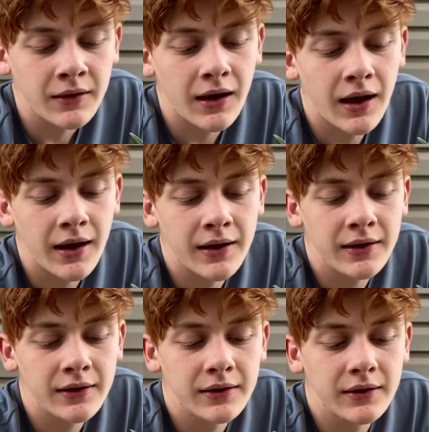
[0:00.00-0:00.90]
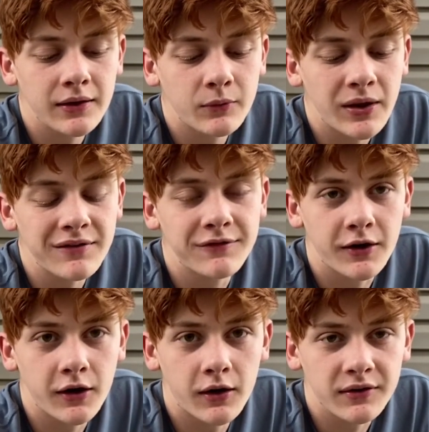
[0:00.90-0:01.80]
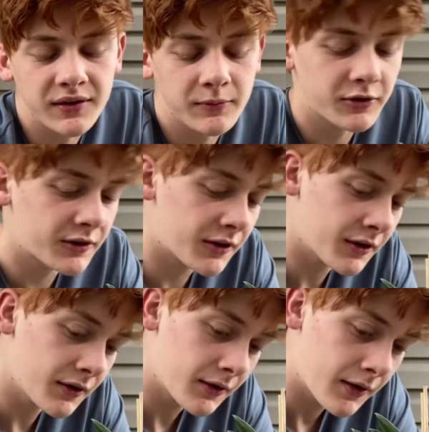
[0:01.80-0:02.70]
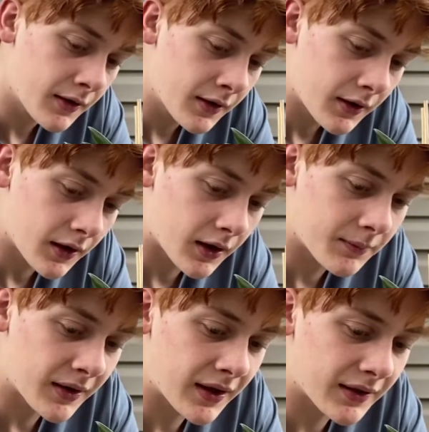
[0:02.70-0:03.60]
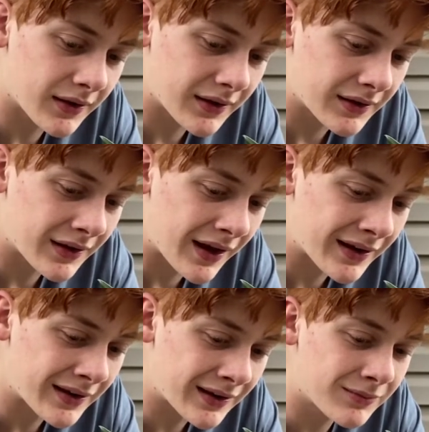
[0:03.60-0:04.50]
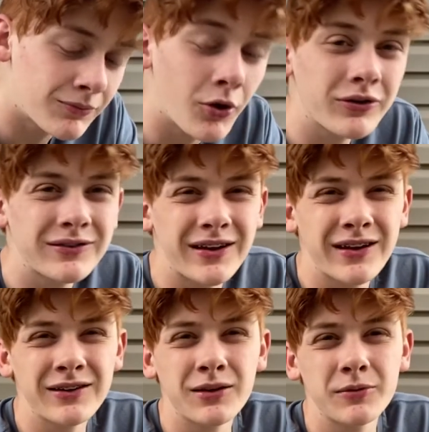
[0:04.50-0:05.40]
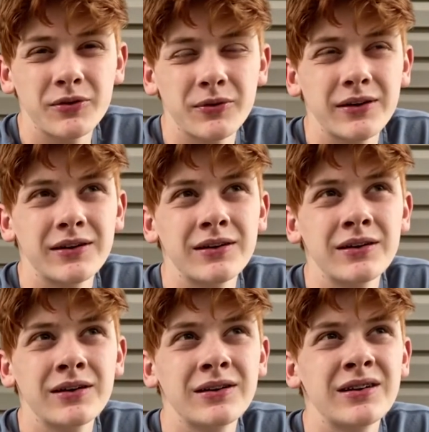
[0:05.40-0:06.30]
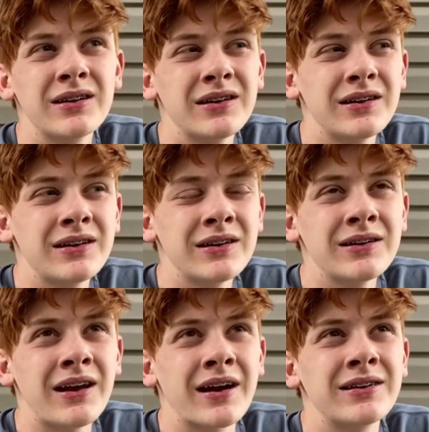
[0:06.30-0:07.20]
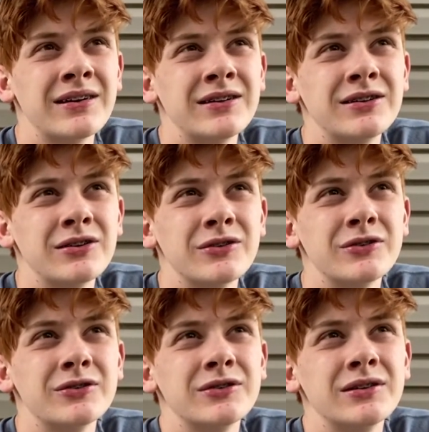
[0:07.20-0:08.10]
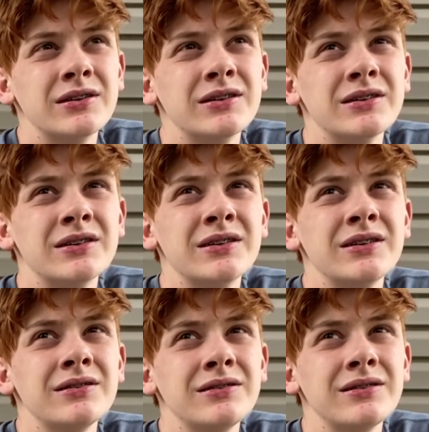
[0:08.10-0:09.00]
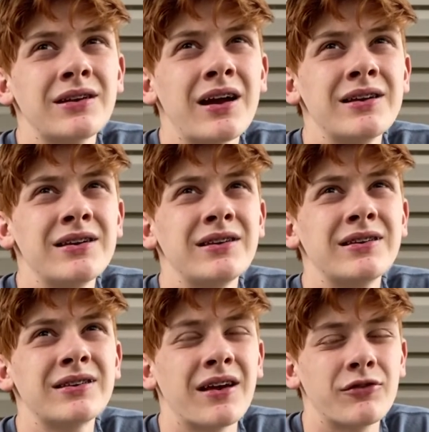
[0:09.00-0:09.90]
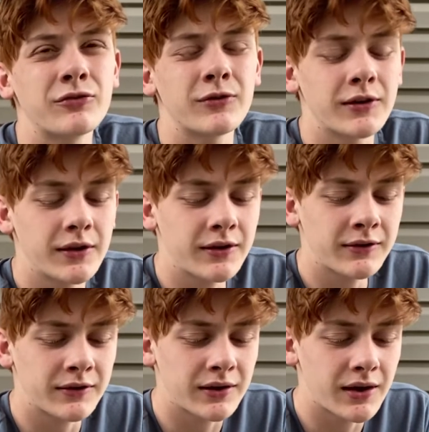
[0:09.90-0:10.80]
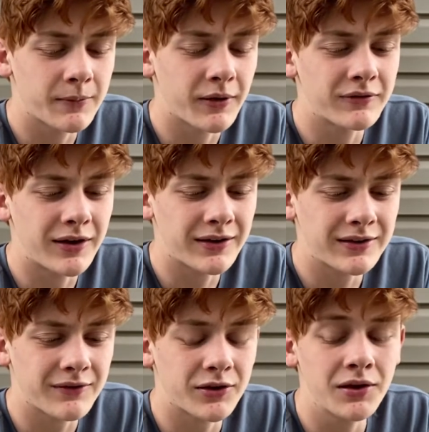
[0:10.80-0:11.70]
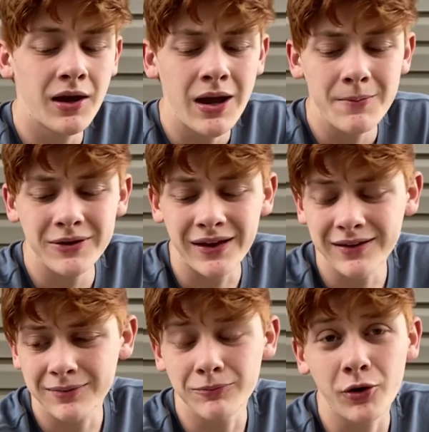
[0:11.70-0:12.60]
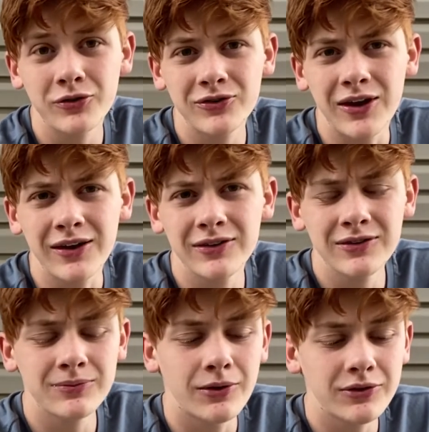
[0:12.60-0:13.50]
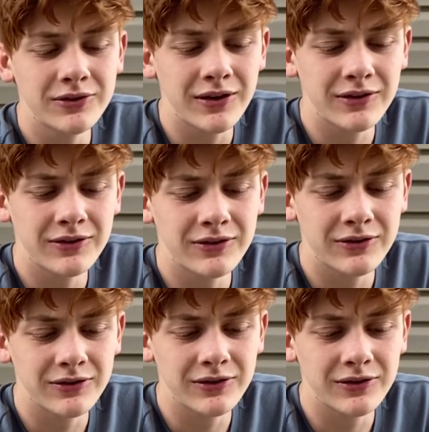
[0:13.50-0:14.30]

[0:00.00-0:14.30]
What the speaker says: we have very hot summers here. They get like 90, most days are between 90 to 97, really. It doesn't get above 97, but that's most days. Most days